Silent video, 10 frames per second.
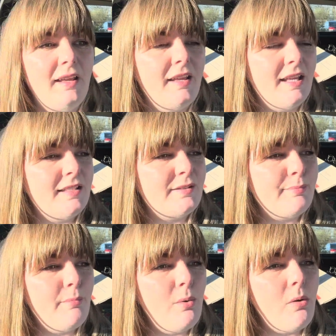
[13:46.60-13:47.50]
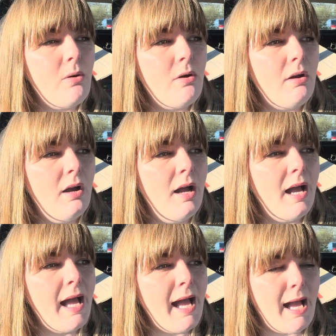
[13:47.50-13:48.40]
is more
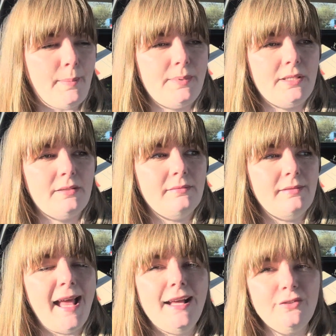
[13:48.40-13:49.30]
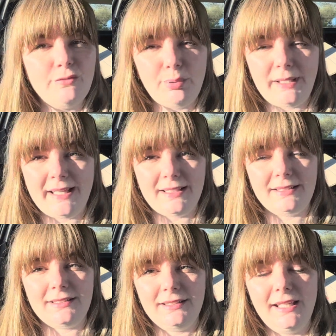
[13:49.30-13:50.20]
apt. Out of
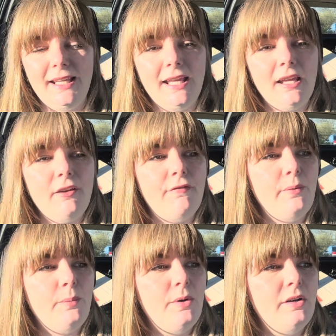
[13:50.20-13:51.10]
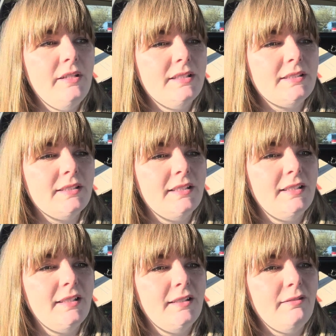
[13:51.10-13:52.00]
place. If it was,
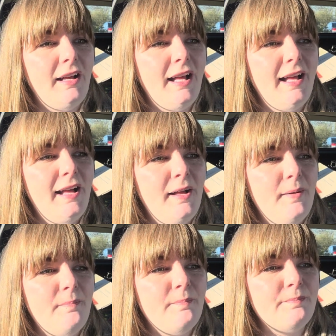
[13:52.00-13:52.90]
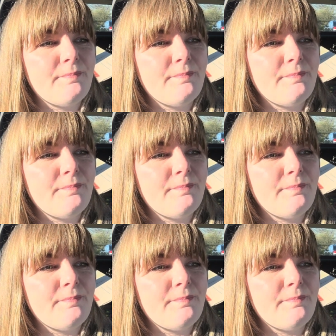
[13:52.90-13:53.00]
if